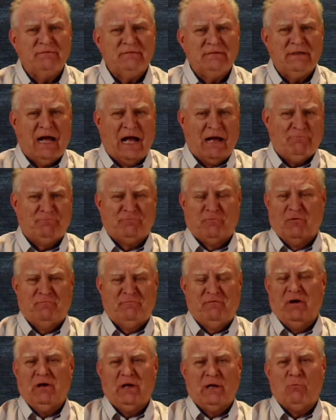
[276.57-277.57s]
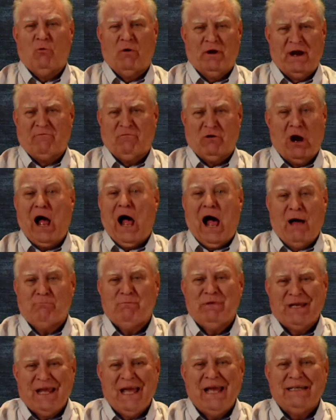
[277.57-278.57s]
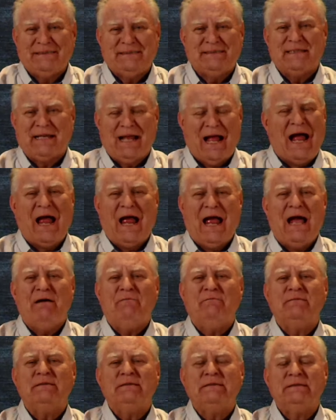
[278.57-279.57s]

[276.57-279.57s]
I'm fulfilling whatever obligation I have.